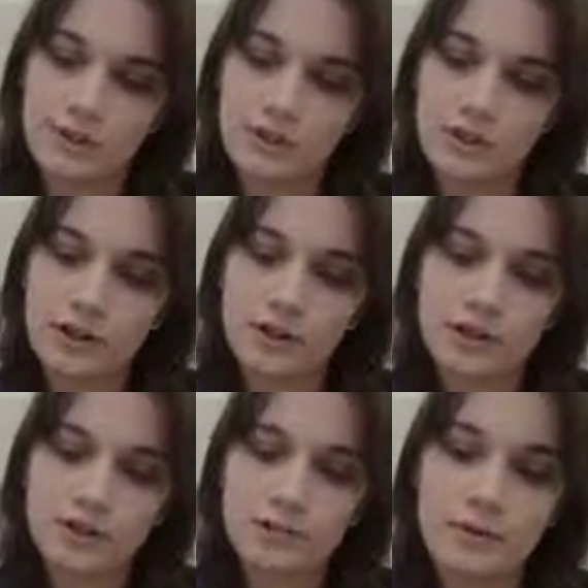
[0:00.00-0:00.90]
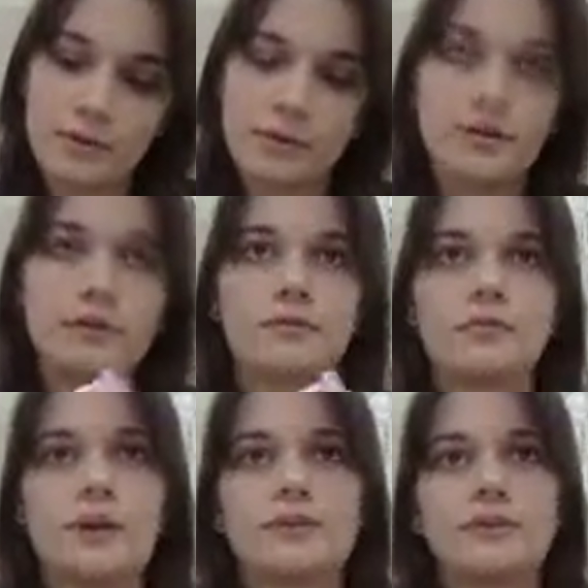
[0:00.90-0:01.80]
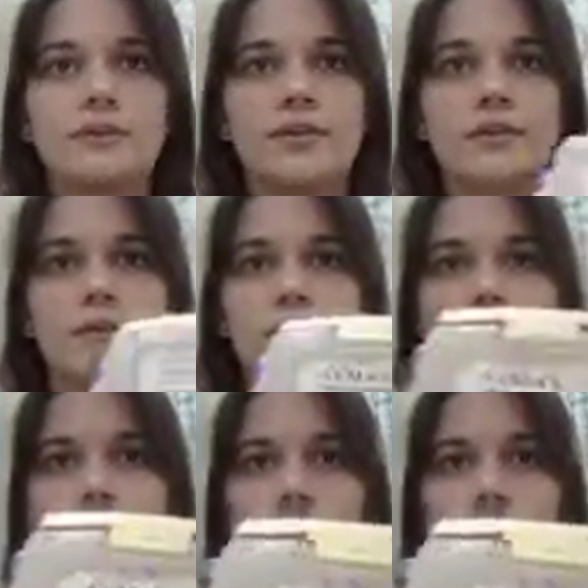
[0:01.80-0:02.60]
clear complexion powder. Mine is a light medium